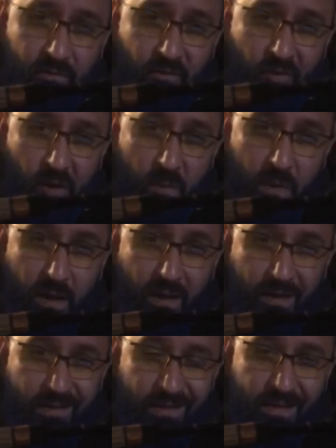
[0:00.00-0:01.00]
from
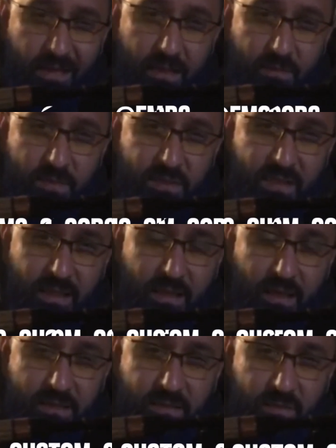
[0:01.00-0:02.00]
uh, EMC
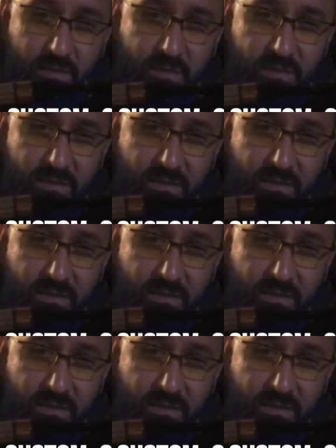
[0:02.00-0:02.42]
Customs.